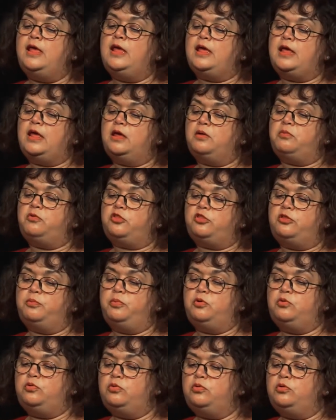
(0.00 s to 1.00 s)
Here was the
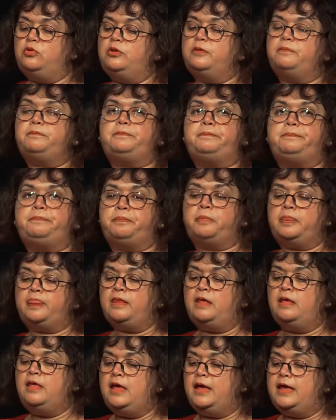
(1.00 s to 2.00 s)
pool.
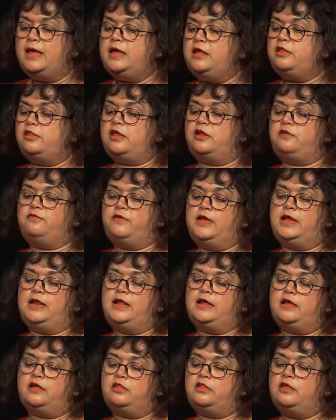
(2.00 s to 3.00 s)
Here, said
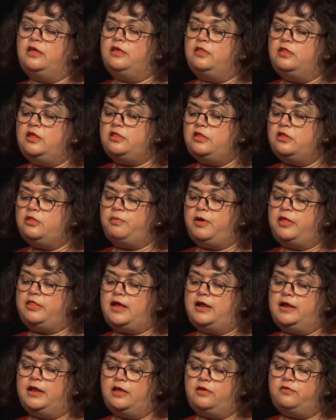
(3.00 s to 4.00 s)
Felix, this is where
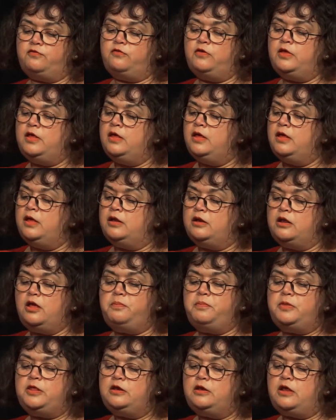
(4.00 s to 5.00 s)
they live.
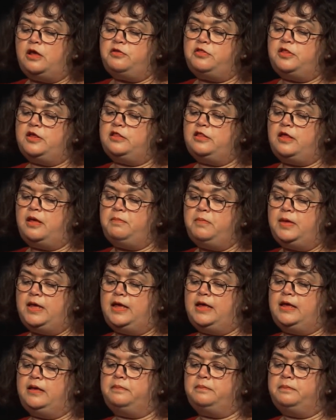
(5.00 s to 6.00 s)
Nobody knows except
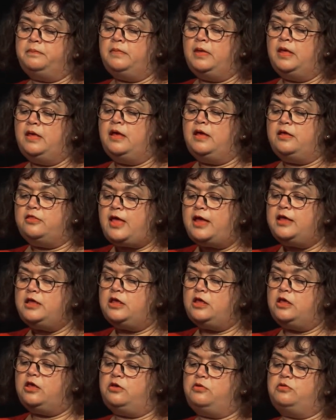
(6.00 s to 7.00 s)
me.
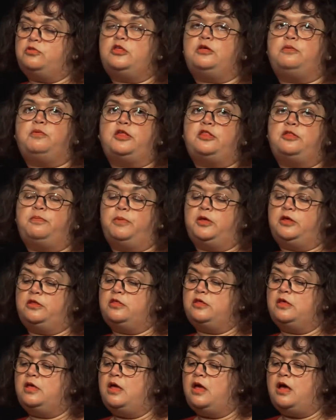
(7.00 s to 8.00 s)
Thank you, she
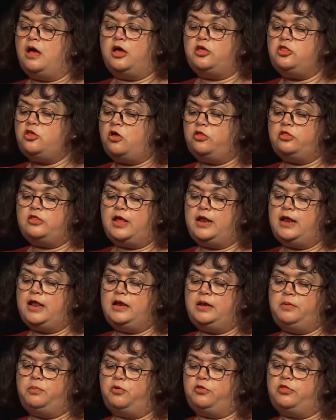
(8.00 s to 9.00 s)
whispered. I shan't tell
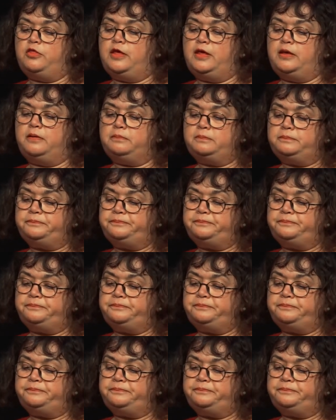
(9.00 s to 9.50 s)
anybody.